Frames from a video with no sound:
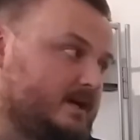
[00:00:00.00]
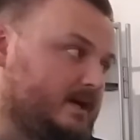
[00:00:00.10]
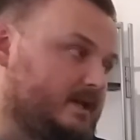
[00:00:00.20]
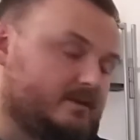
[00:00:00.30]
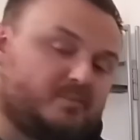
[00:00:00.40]

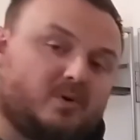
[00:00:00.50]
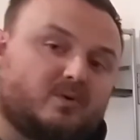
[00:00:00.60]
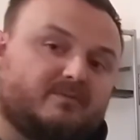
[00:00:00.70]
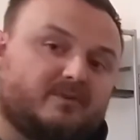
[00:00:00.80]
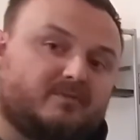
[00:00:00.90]
And the bulk
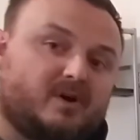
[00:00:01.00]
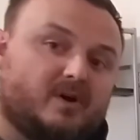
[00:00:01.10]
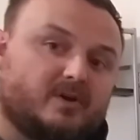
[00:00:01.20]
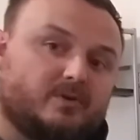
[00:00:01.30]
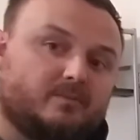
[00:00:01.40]
of the
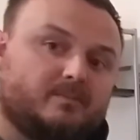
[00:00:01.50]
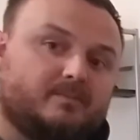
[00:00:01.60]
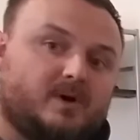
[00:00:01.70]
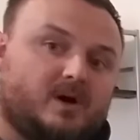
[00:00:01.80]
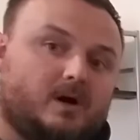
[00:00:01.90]
volume
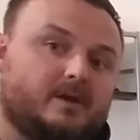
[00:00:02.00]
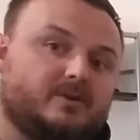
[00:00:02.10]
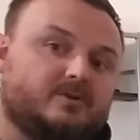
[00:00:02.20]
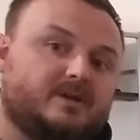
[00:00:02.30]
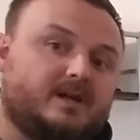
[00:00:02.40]
on
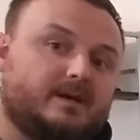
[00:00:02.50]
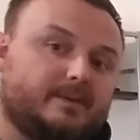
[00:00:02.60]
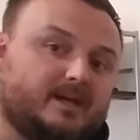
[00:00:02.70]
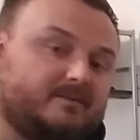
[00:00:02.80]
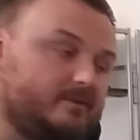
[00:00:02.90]
your
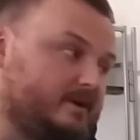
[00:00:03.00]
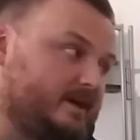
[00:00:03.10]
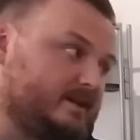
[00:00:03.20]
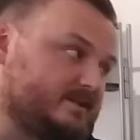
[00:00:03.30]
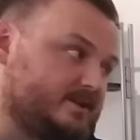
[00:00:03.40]
dynamic effort
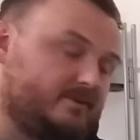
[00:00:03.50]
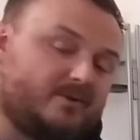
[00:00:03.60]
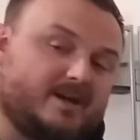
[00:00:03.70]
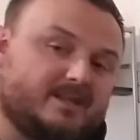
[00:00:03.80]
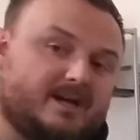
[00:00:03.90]
day is done
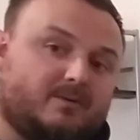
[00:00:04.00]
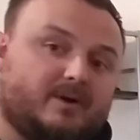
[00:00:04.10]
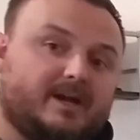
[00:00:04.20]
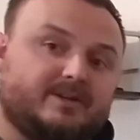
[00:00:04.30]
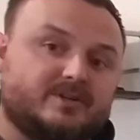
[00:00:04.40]
right in that
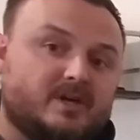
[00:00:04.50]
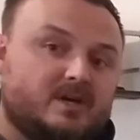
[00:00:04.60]
range,